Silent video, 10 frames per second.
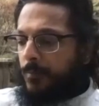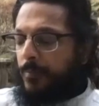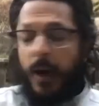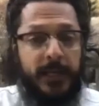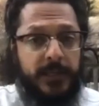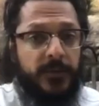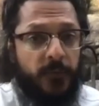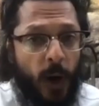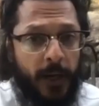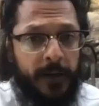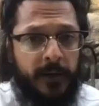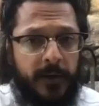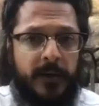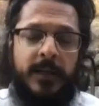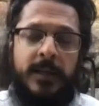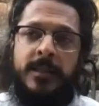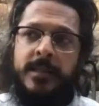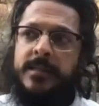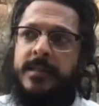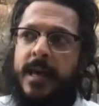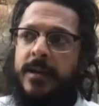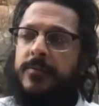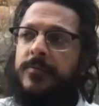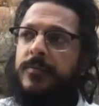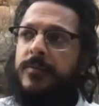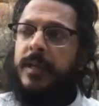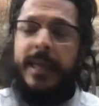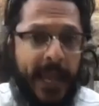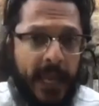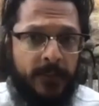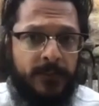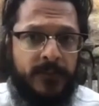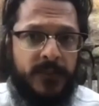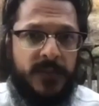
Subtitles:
bodies of water, this set of games.